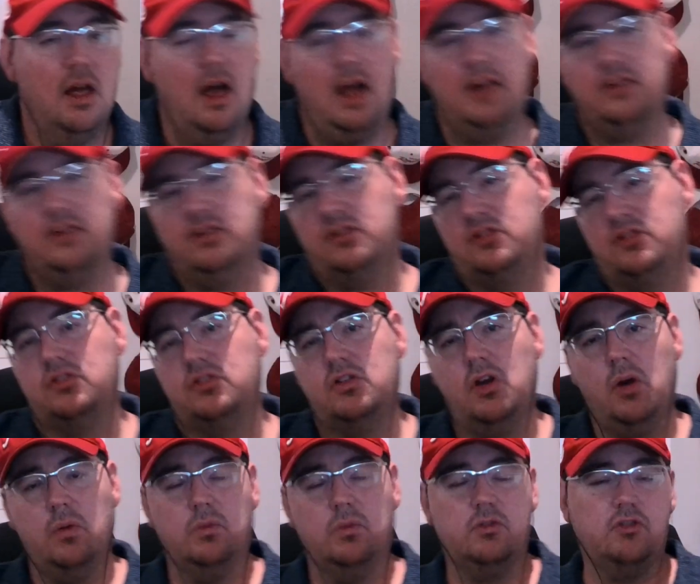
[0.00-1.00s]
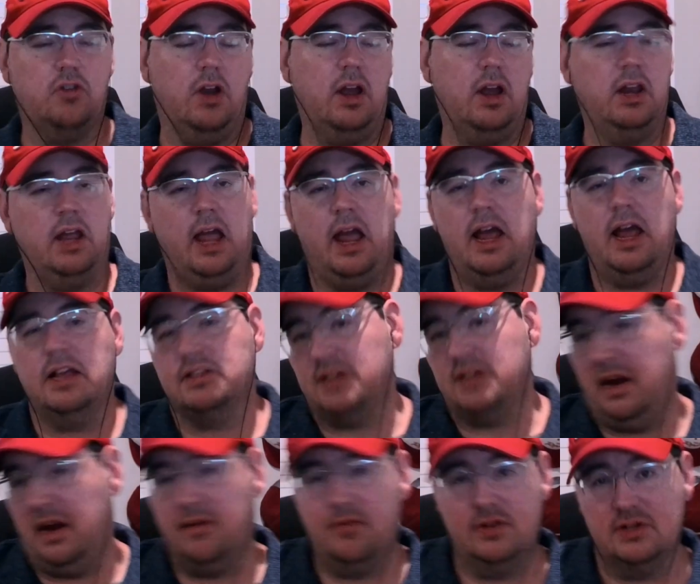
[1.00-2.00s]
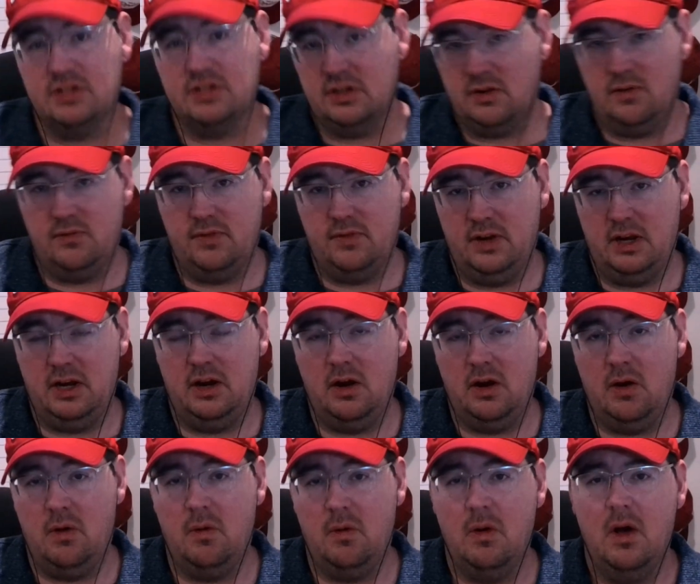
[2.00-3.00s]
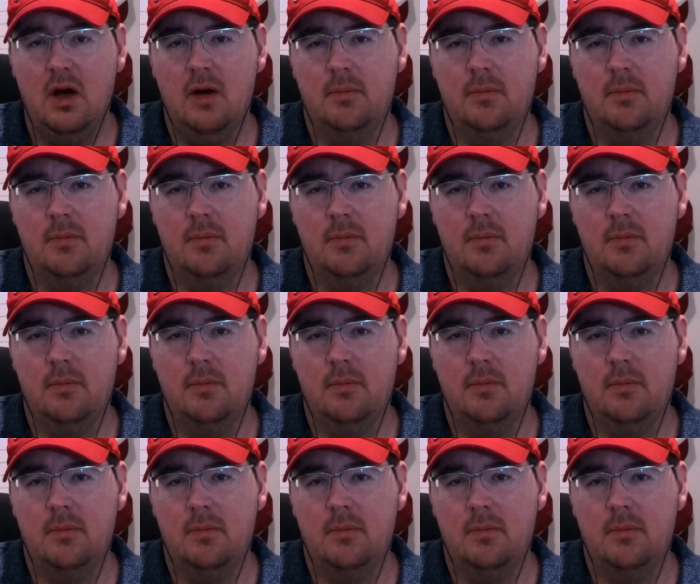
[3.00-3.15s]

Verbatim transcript: I don't try to ask every single video,